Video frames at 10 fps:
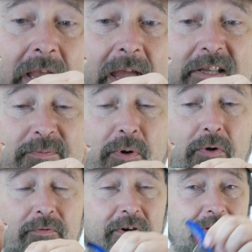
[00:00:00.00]
and it's
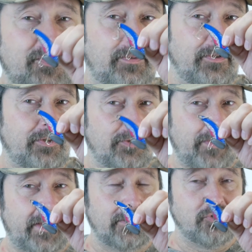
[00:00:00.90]
pulled very similar to the
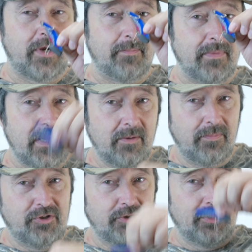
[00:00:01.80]
rattle trap,
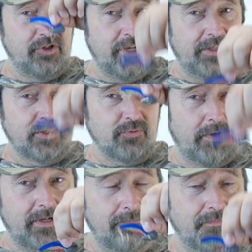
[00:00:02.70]
but you could jig this
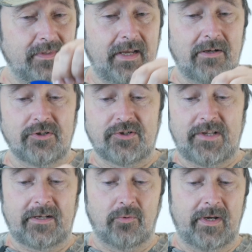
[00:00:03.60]
one up and down just
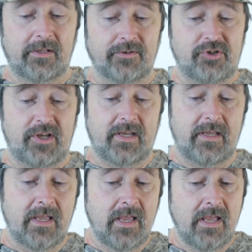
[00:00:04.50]
like a regular jig.